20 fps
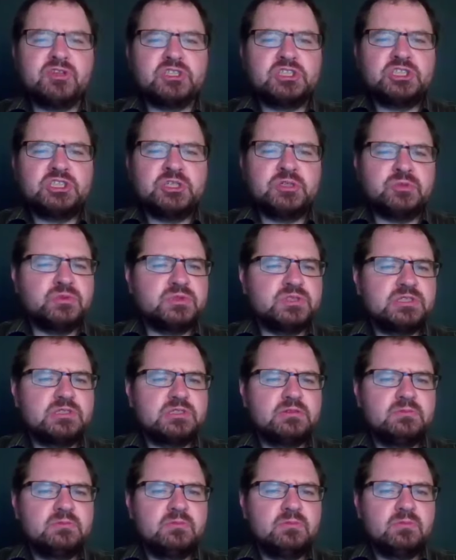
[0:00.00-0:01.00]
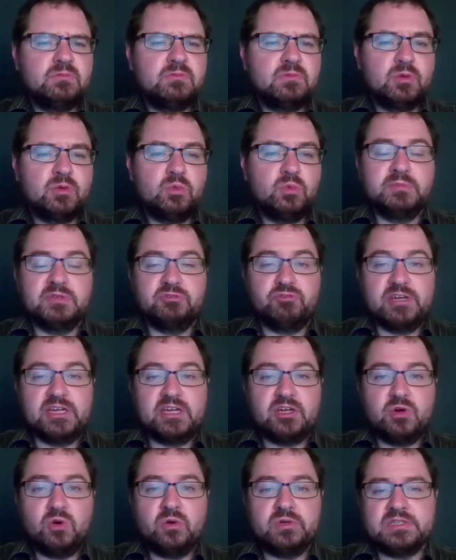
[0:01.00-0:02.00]
for the shoes. The woman
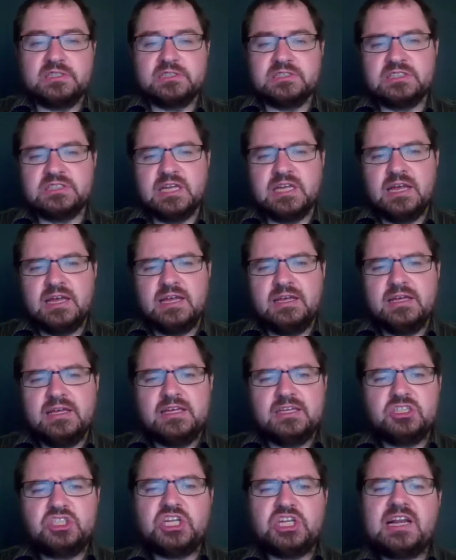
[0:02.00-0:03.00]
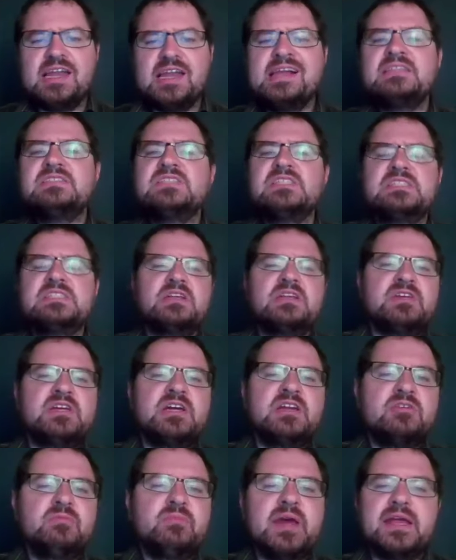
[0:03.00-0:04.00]
recoils. She glances at
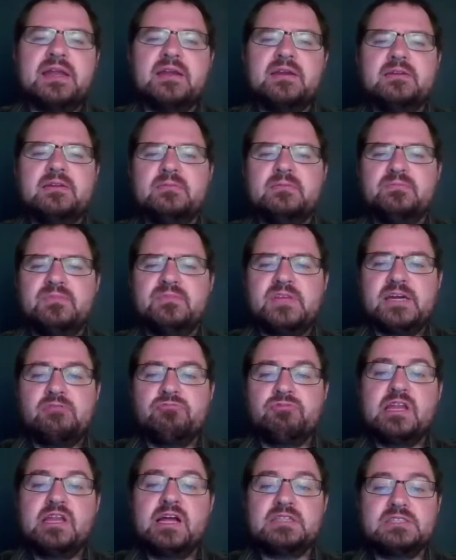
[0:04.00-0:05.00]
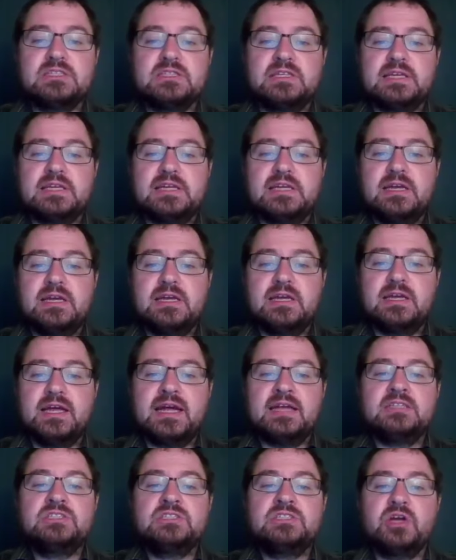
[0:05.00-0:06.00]
the other men, then reluctantly
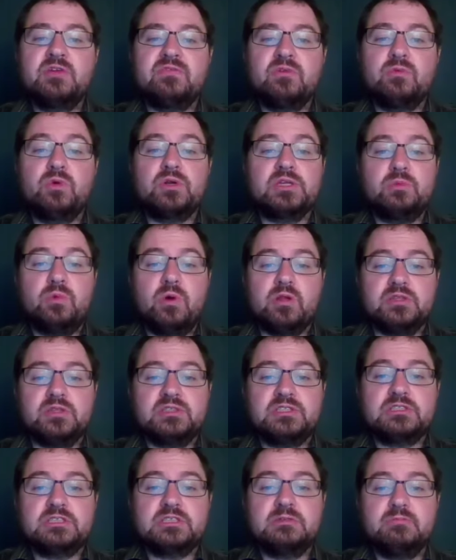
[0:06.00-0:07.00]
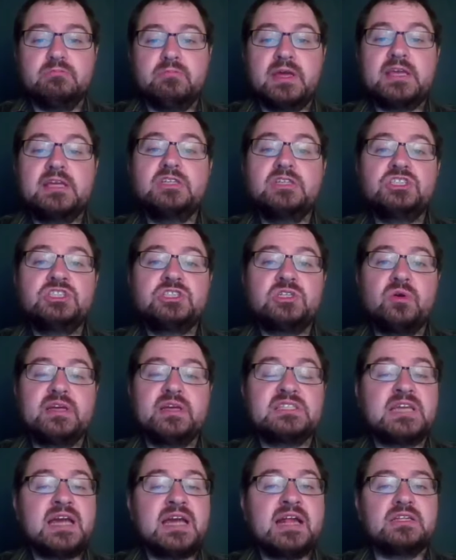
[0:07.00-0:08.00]
hands over what he wants, making
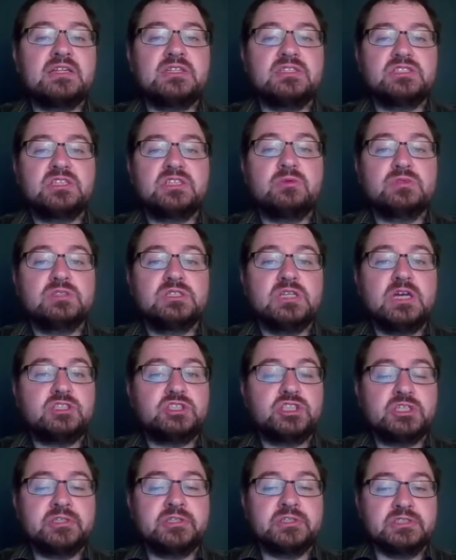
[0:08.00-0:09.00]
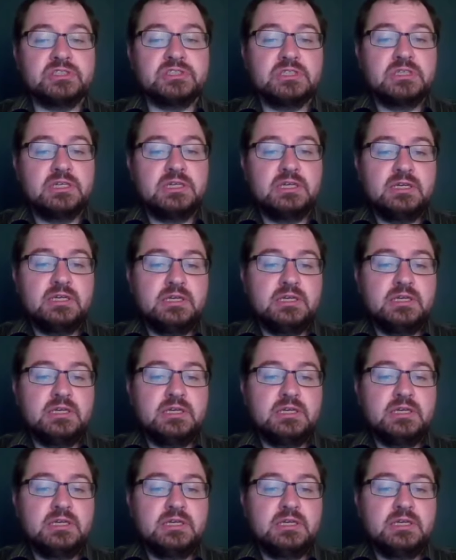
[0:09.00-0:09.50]
sure his hands don't touch hers.